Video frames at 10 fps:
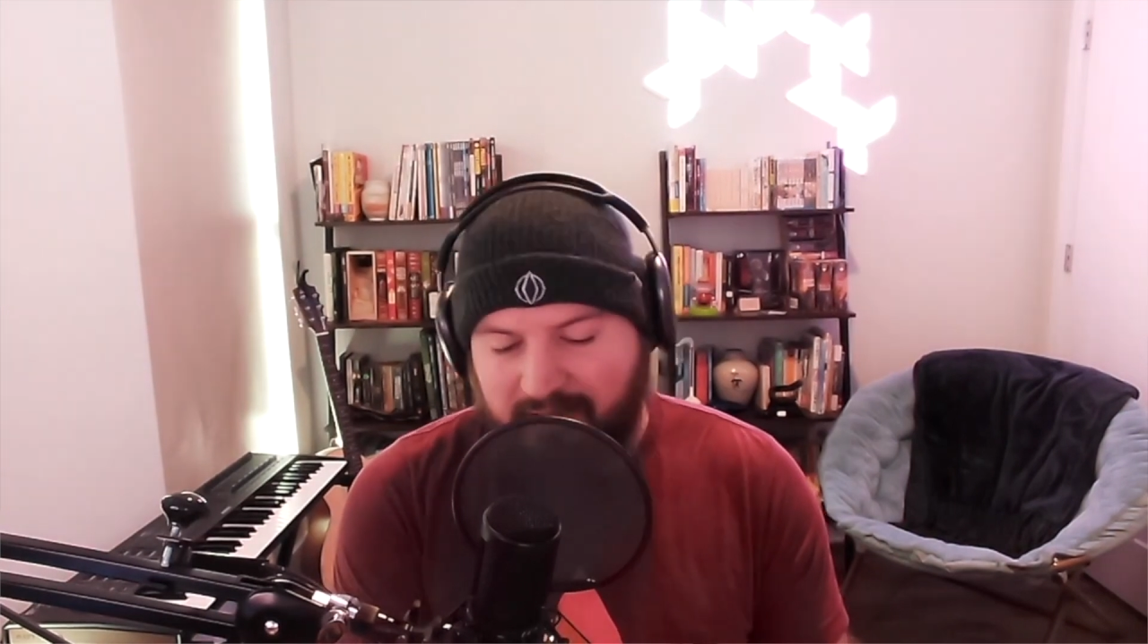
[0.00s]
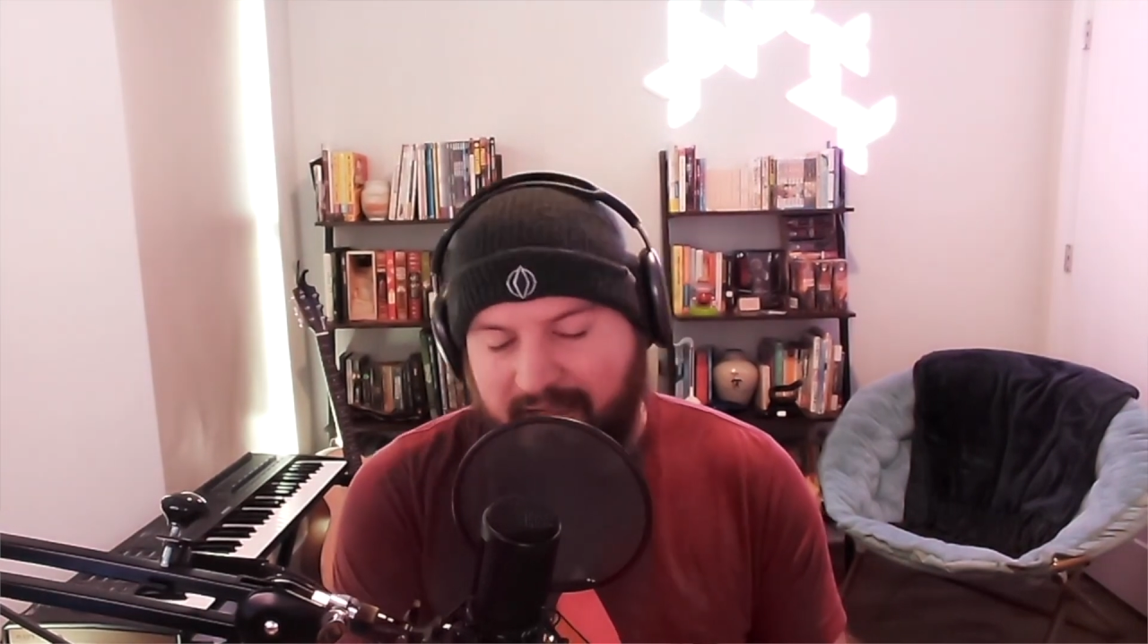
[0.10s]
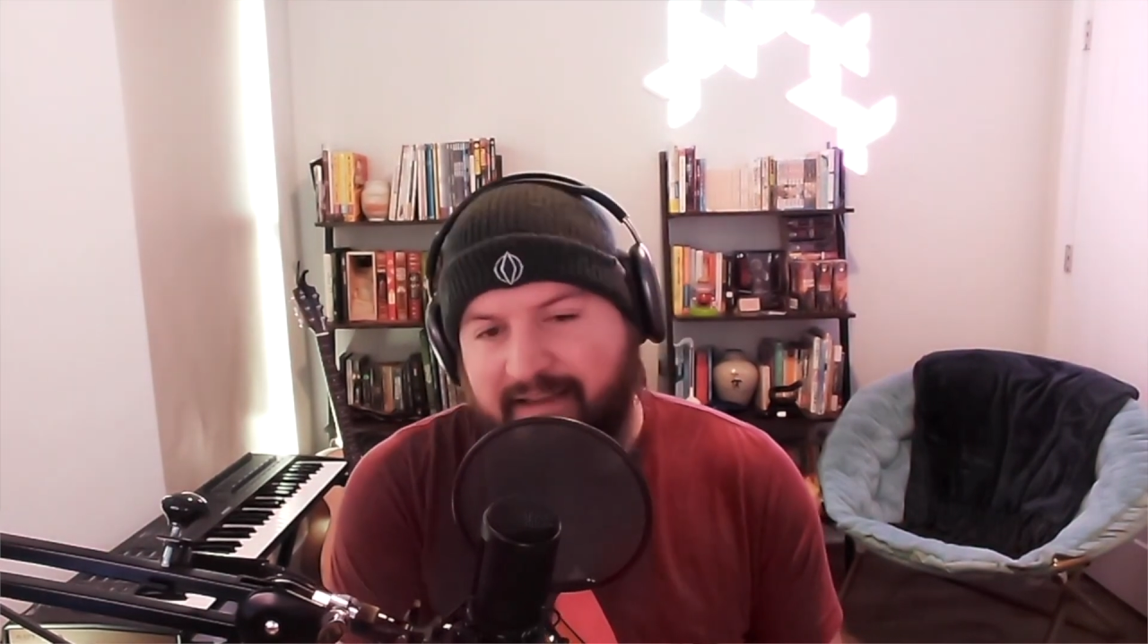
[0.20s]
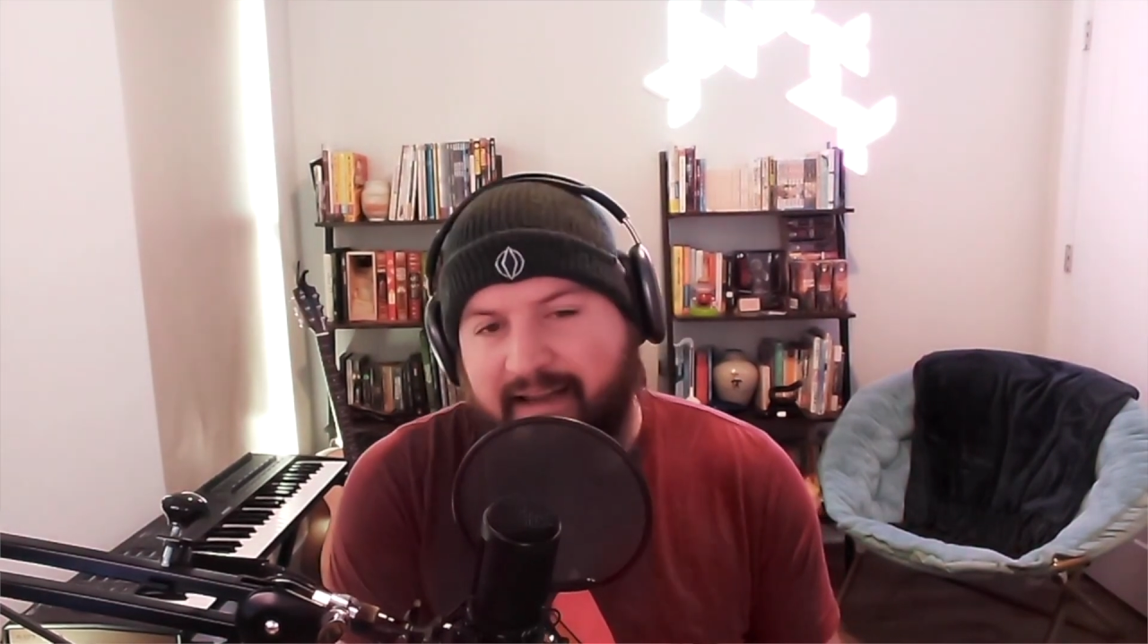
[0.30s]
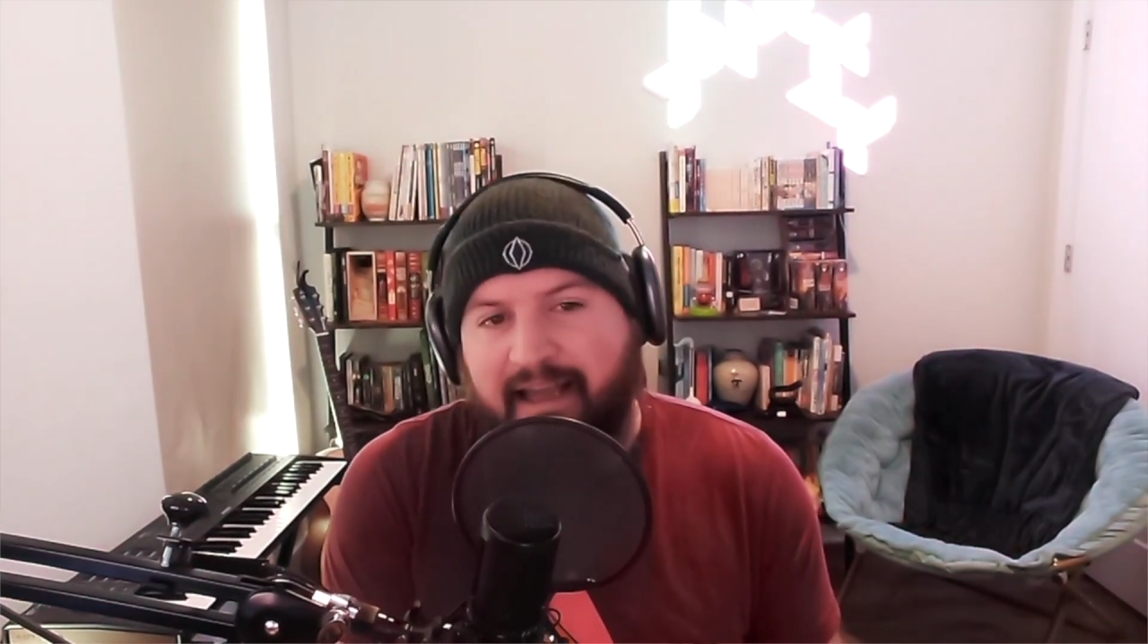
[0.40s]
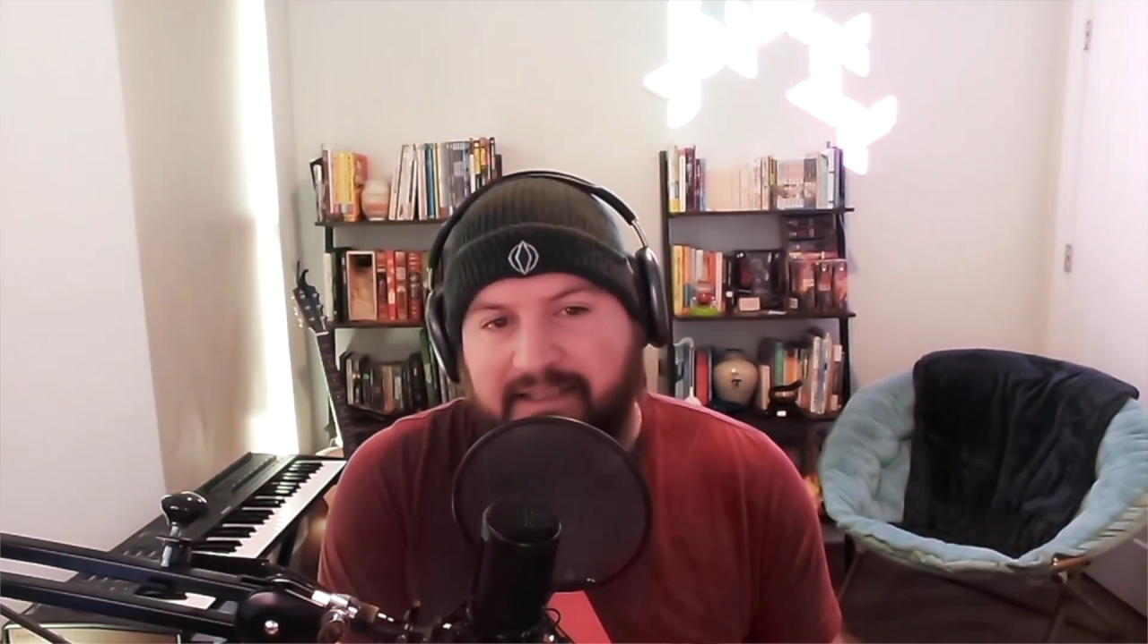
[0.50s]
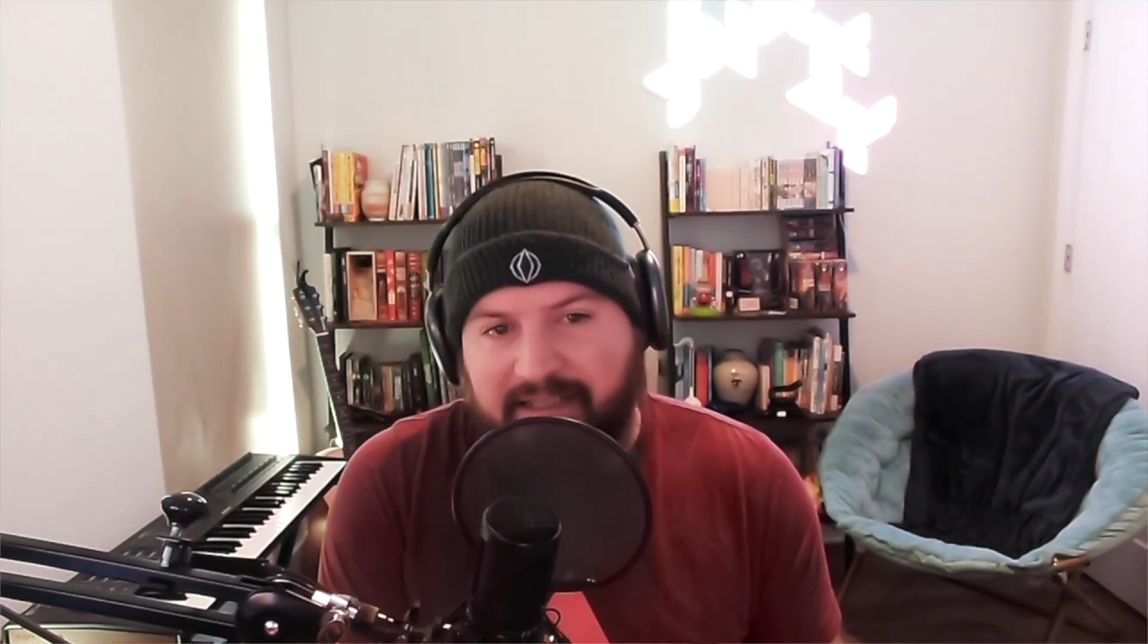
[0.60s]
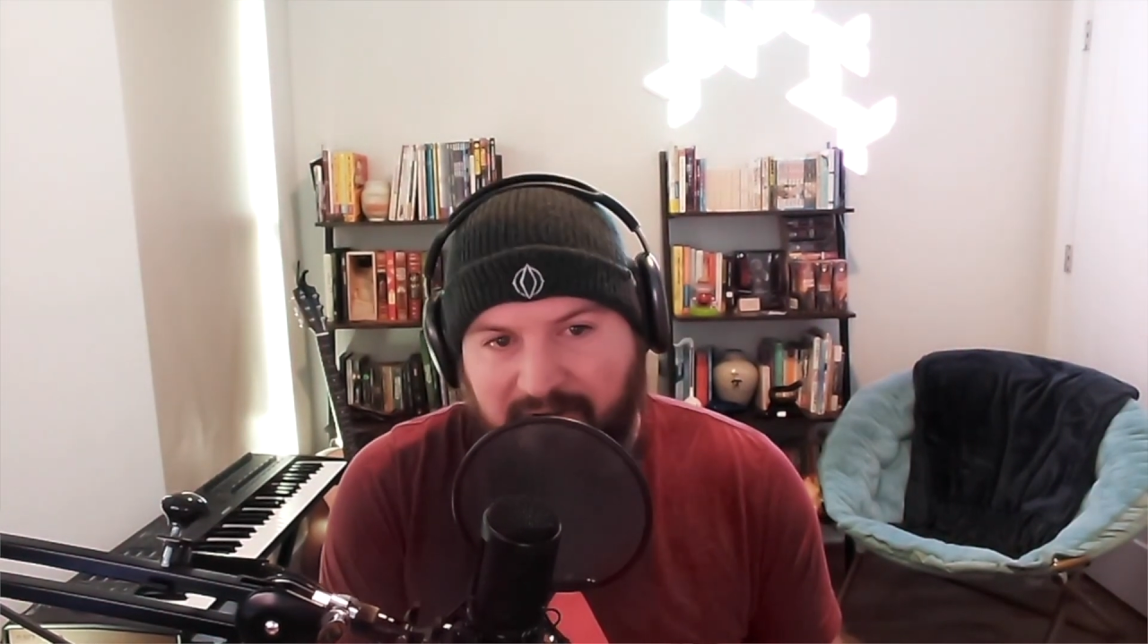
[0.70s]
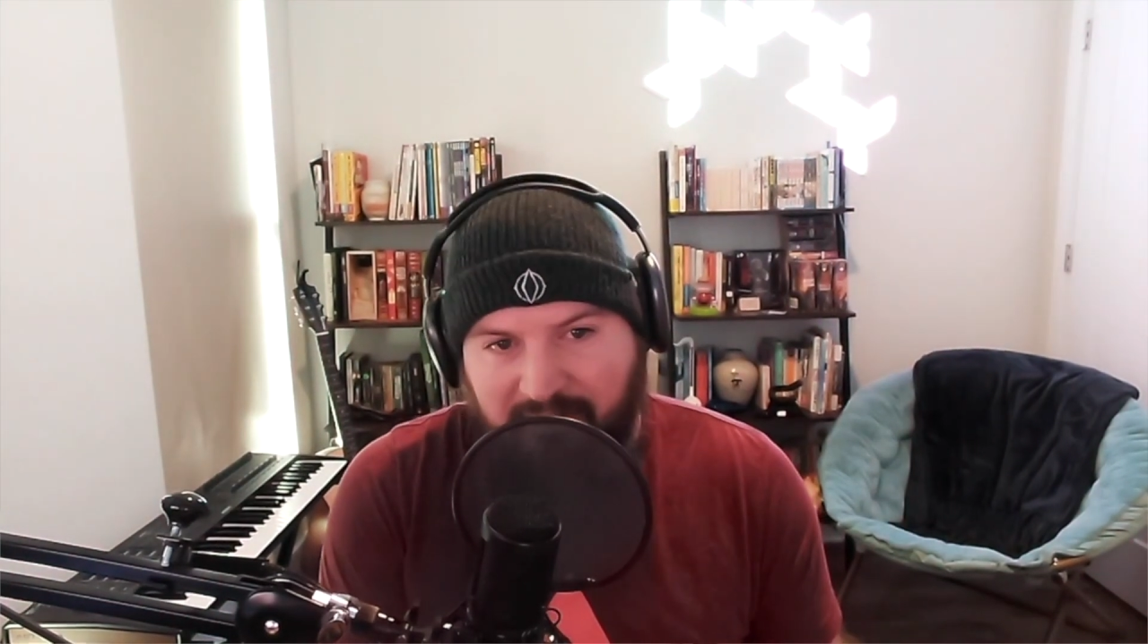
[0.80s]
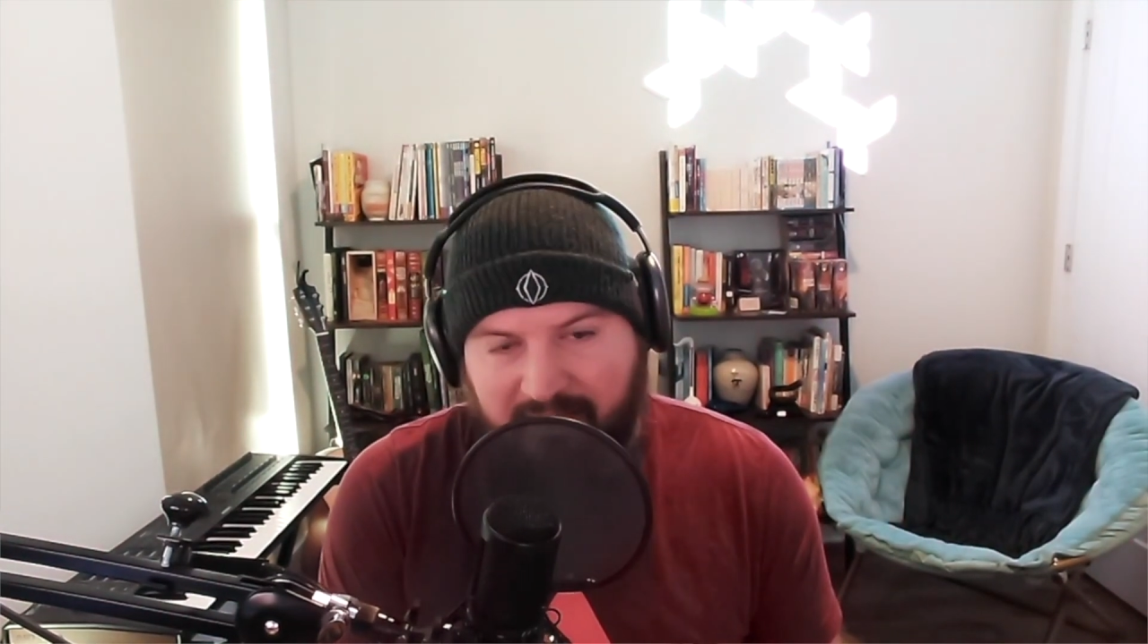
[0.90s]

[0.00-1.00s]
that's not ideal.